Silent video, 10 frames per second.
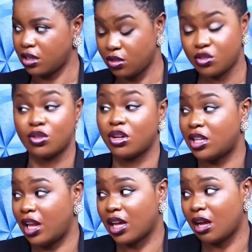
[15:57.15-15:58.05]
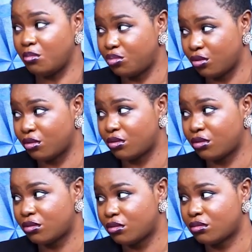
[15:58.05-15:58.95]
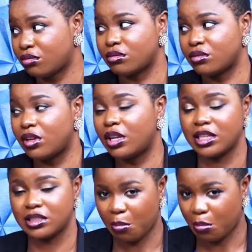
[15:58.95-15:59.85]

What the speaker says: It's not like I'm broke. It's not like Sapa